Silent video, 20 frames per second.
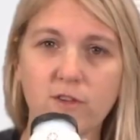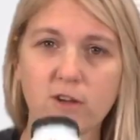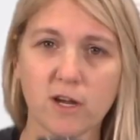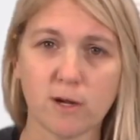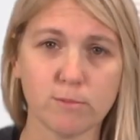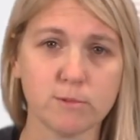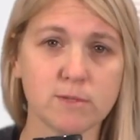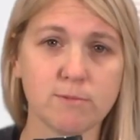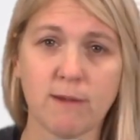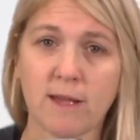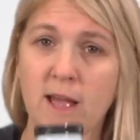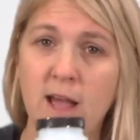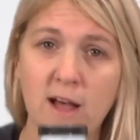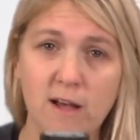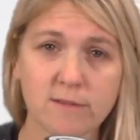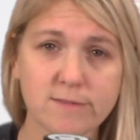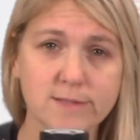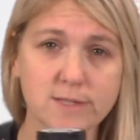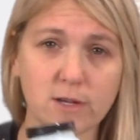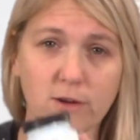come to my
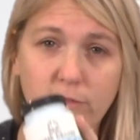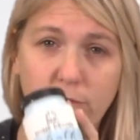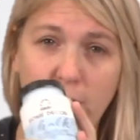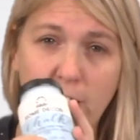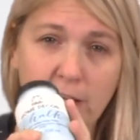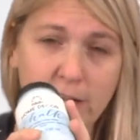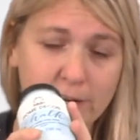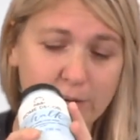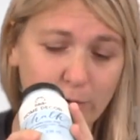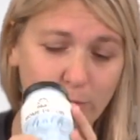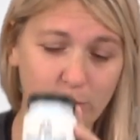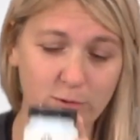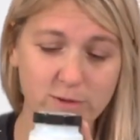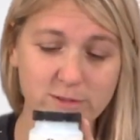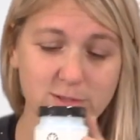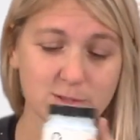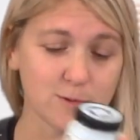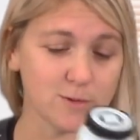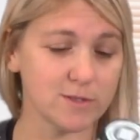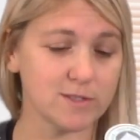house, you'll find all
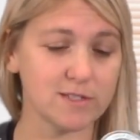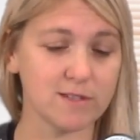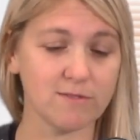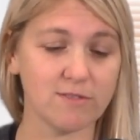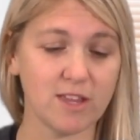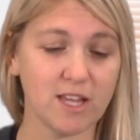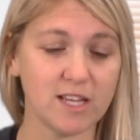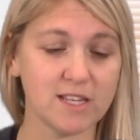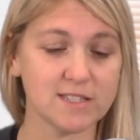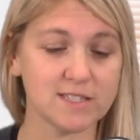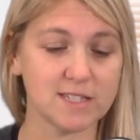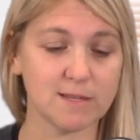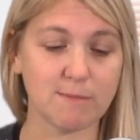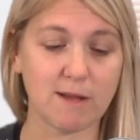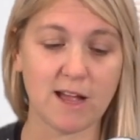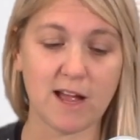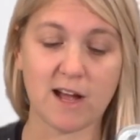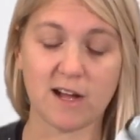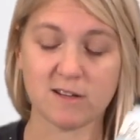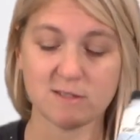sorts of things in my
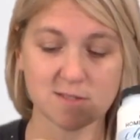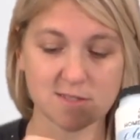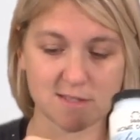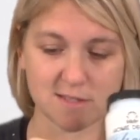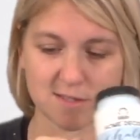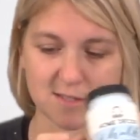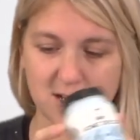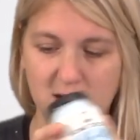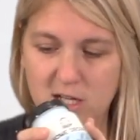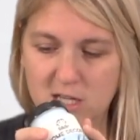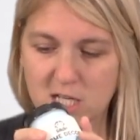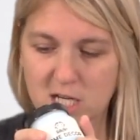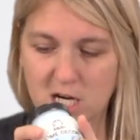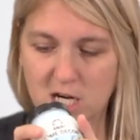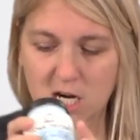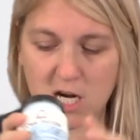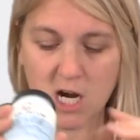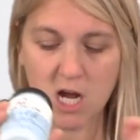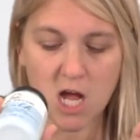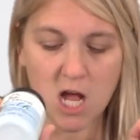house this
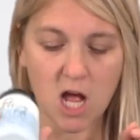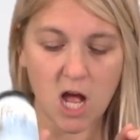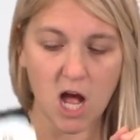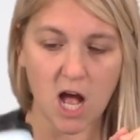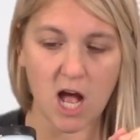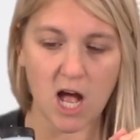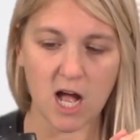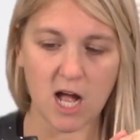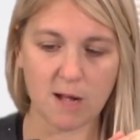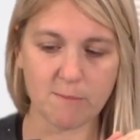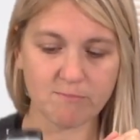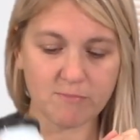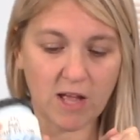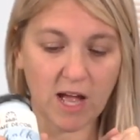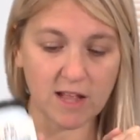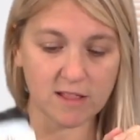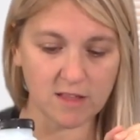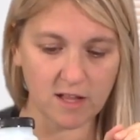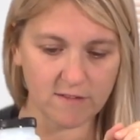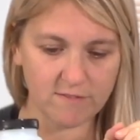color. I
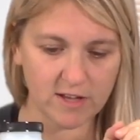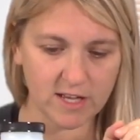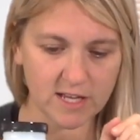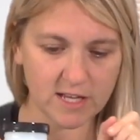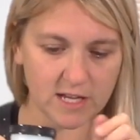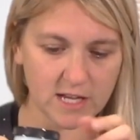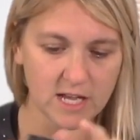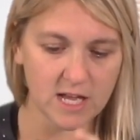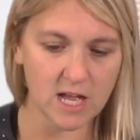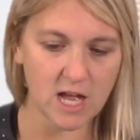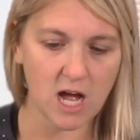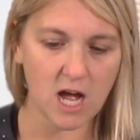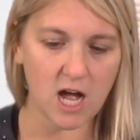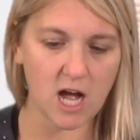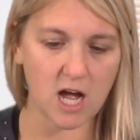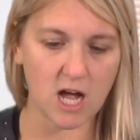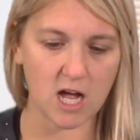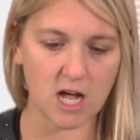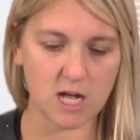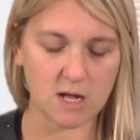love it.
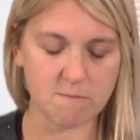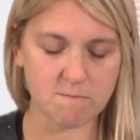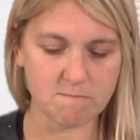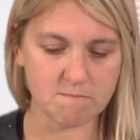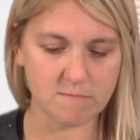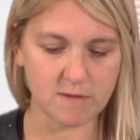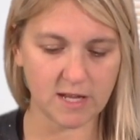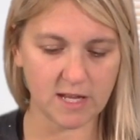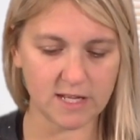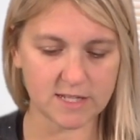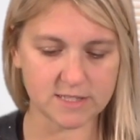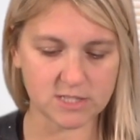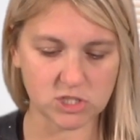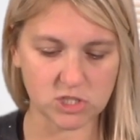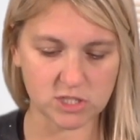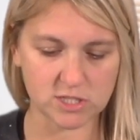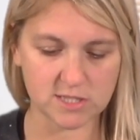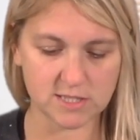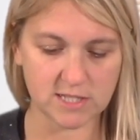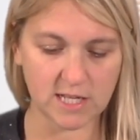It's
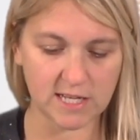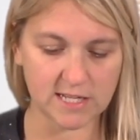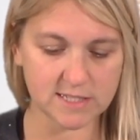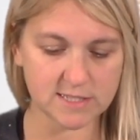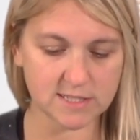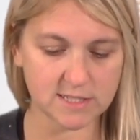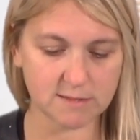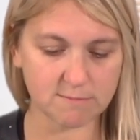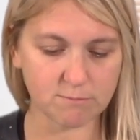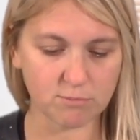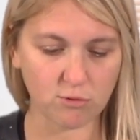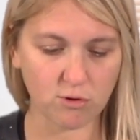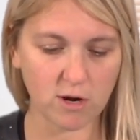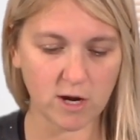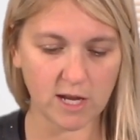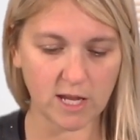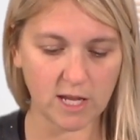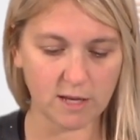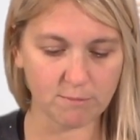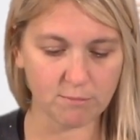just nice and
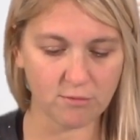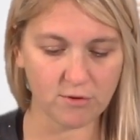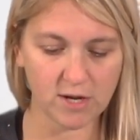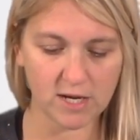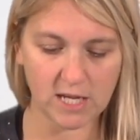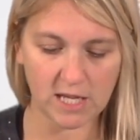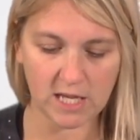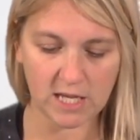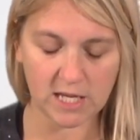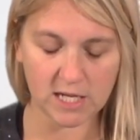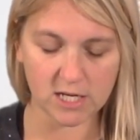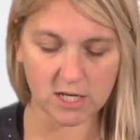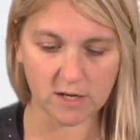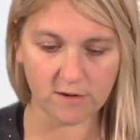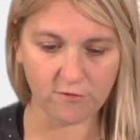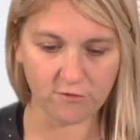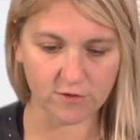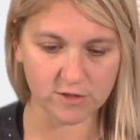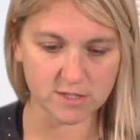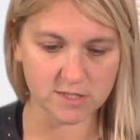bright and pretty. Good
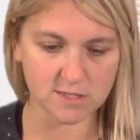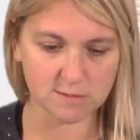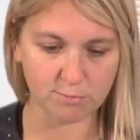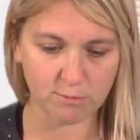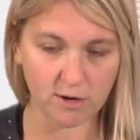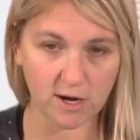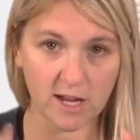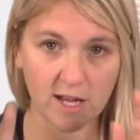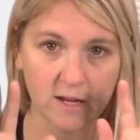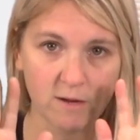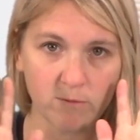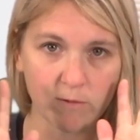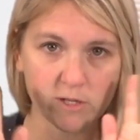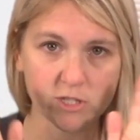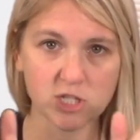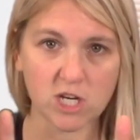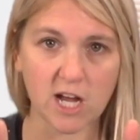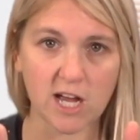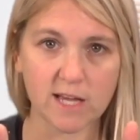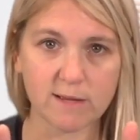for spring, which
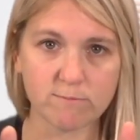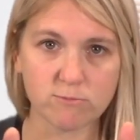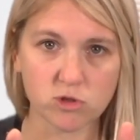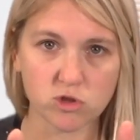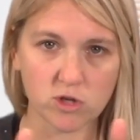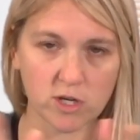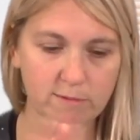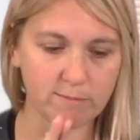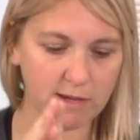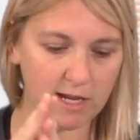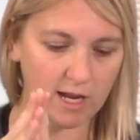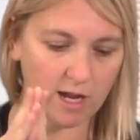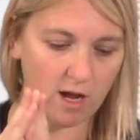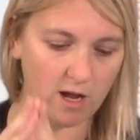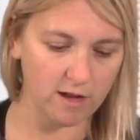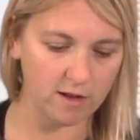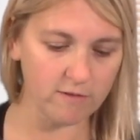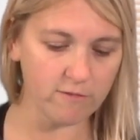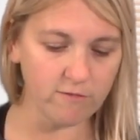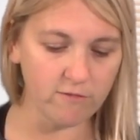I'm dreaming
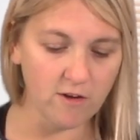of.